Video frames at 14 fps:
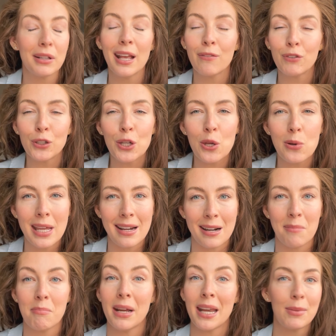If you're new here,
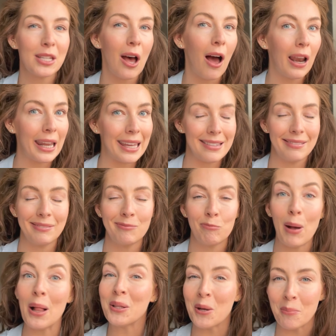my name is Holly.
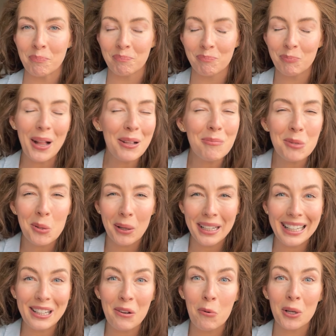Welcome to our
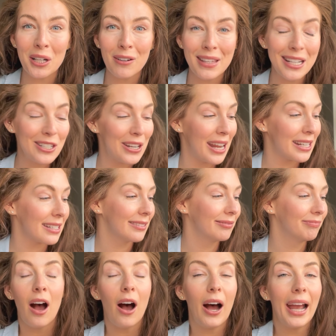little corner of the internet.
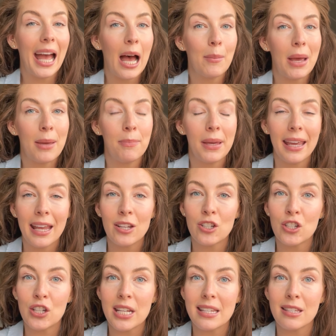I am a
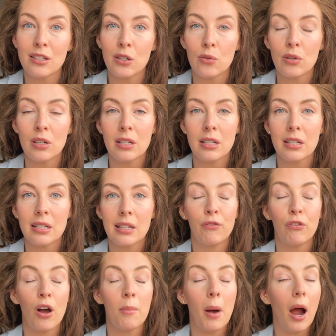PhD student
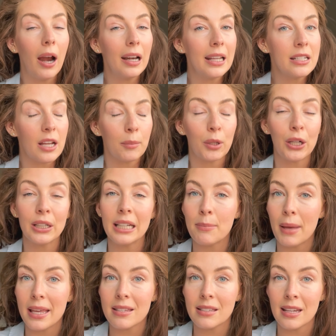from Ireland. I'm currently
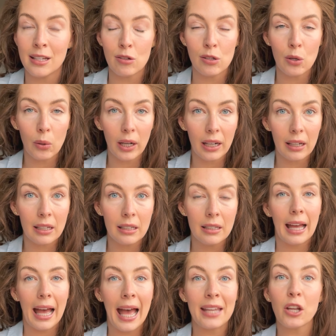based in New York,
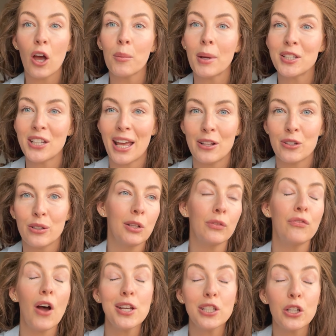and on my channel you'll
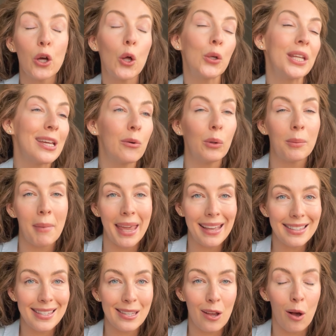find an unequal mix
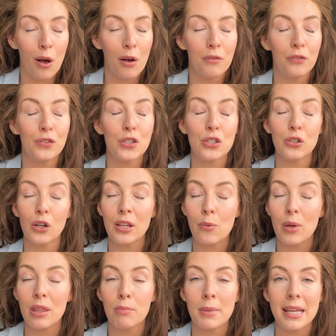of study
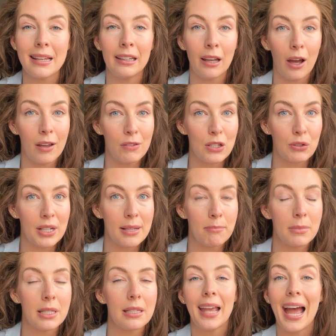with me live
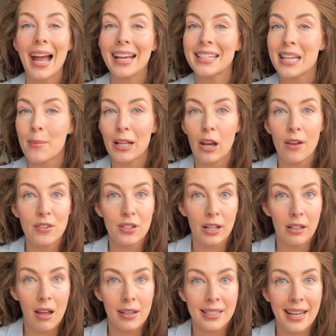streams, academic lifestyle
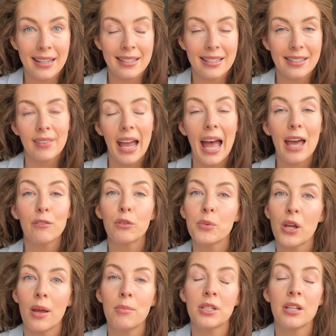content, and from
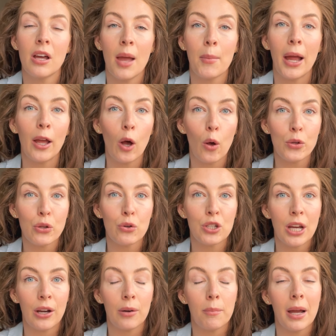time to time I also
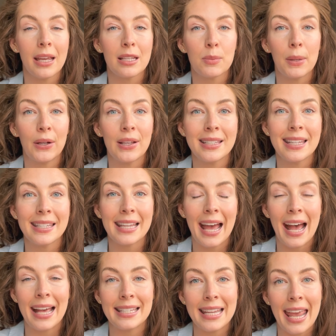share my experiences
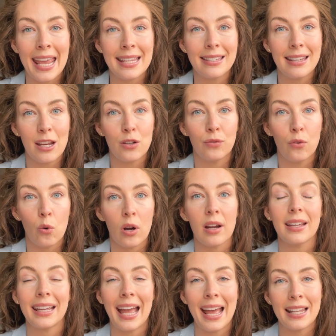as a stage 4
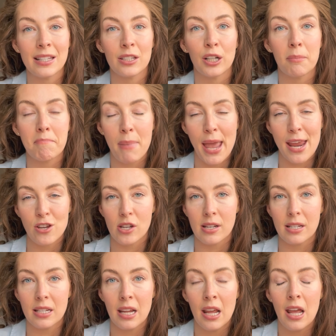cancer
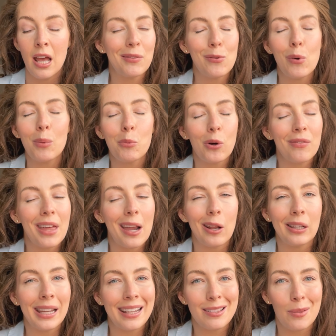patient. If you want more of that, I'll
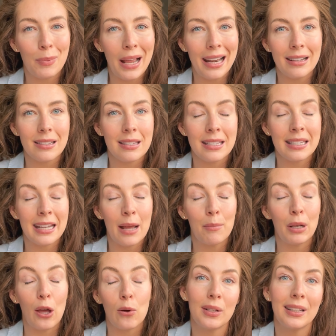link the playlists down
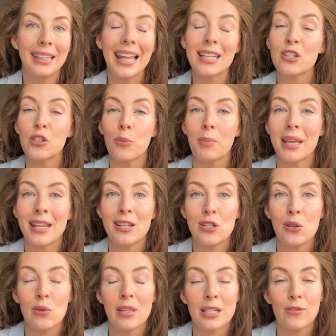below. Let's jump
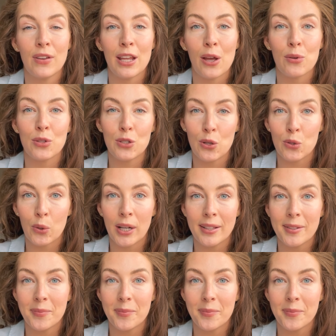into this video's tutorial.